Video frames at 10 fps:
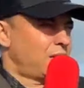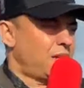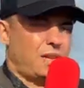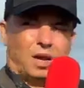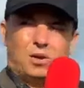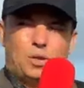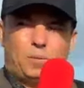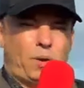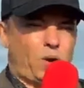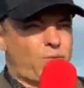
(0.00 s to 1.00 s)
you know, when
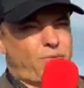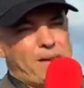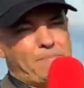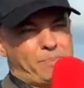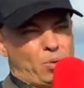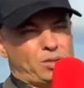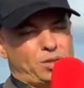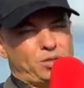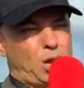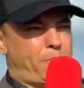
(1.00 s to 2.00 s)
you put them boys
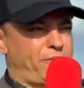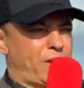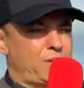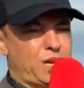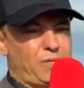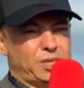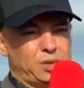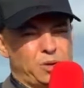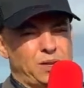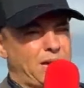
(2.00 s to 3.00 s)
on top of those others
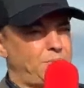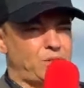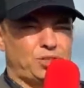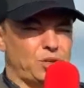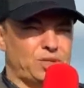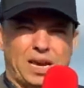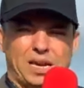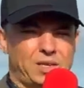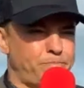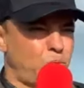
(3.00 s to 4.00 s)
that we named, your Josh
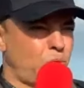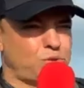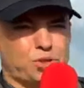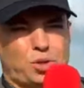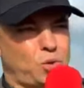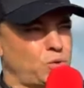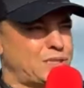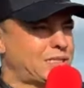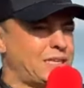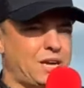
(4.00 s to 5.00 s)
Taylors, Moores, Kewells,
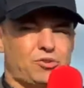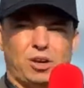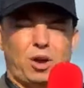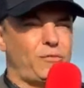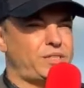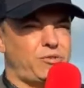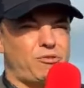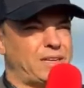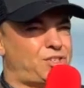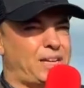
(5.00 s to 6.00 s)
etc., obviously
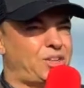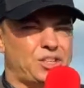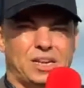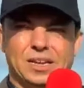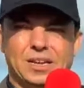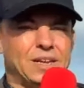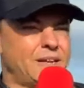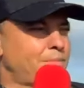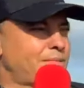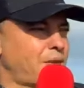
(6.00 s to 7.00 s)
really challenging.
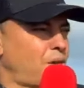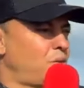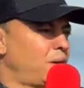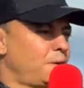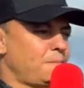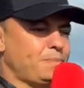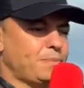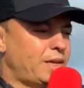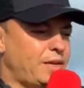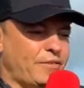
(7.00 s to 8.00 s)
So
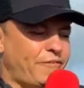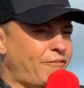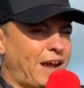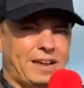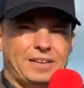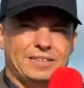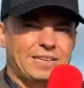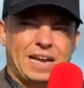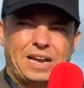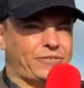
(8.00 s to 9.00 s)
the fans
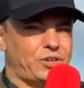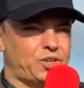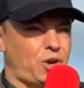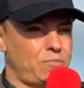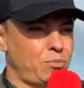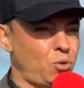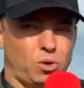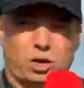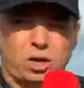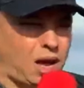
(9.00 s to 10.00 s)
have to show
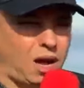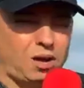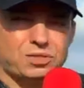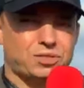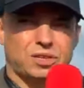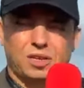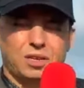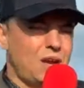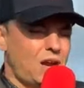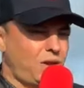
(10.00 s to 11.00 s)
more class.
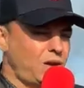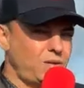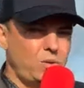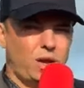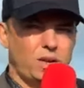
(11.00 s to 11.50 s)
And I